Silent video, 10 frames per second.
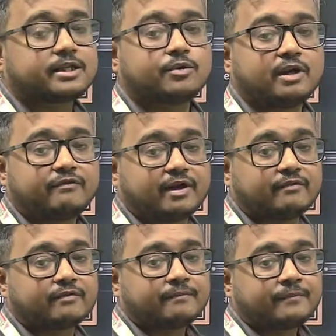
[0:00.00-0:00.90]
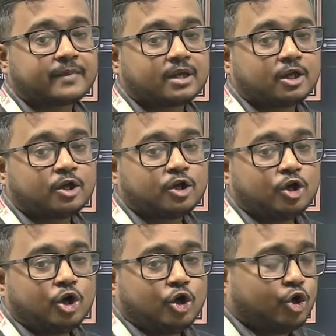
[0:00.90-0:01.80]
325.
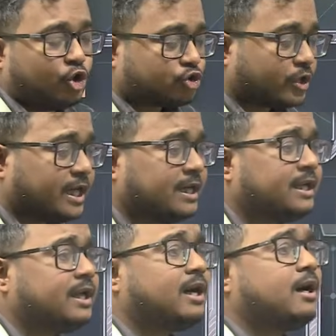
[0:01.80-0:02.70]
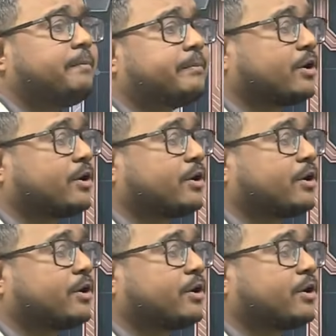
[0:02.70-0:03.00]
So India